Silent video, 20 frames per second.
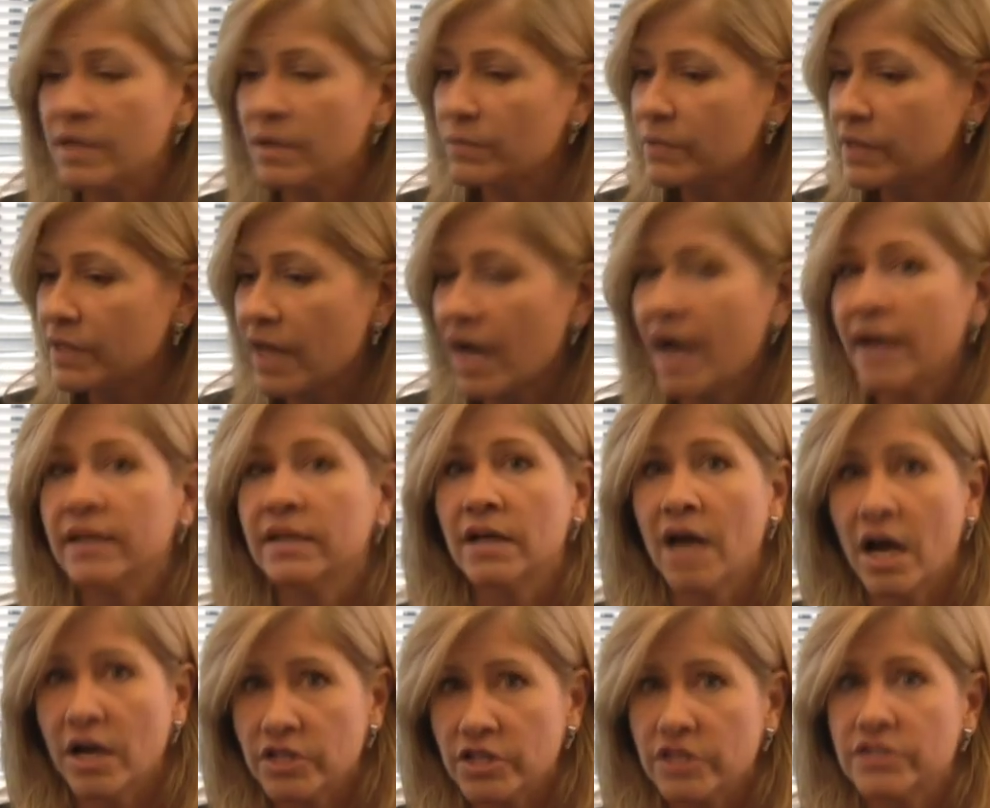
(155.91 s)
that rely
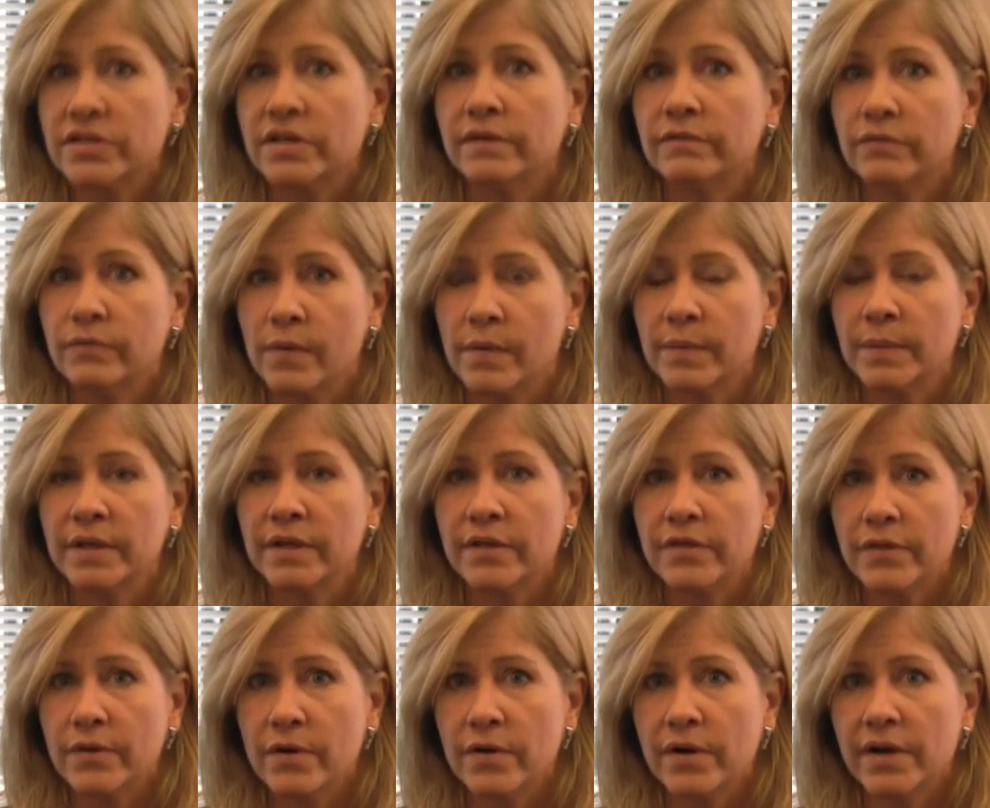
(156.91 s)
not just on formal
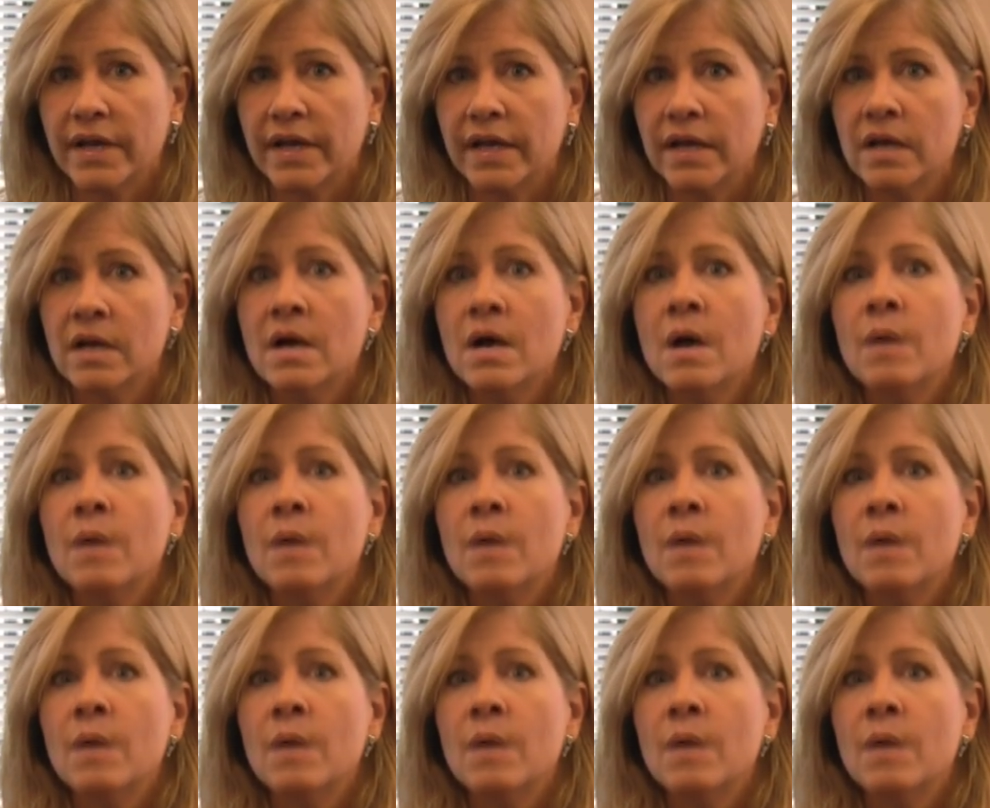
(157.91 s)
authority,